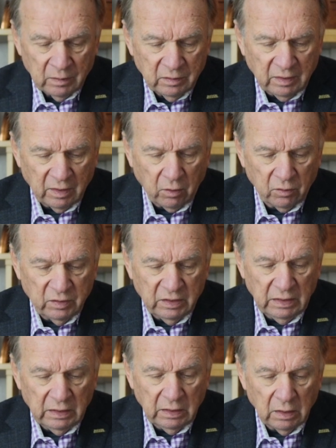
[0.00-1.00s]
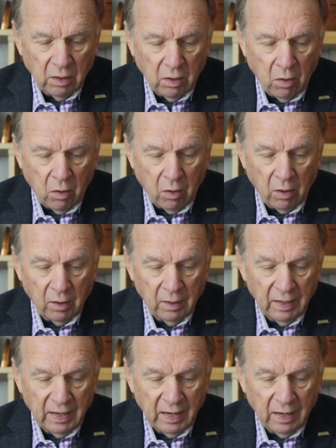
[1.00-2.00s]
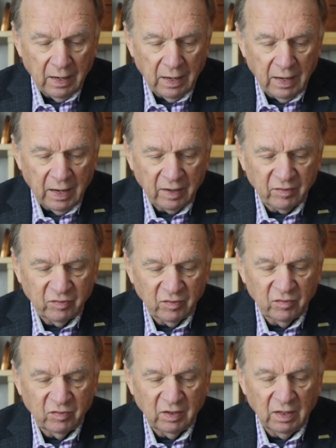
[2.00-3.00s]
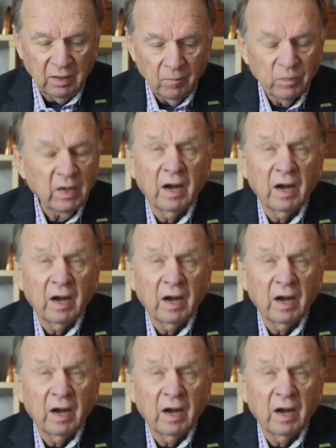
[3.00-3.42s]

ticker T R X C.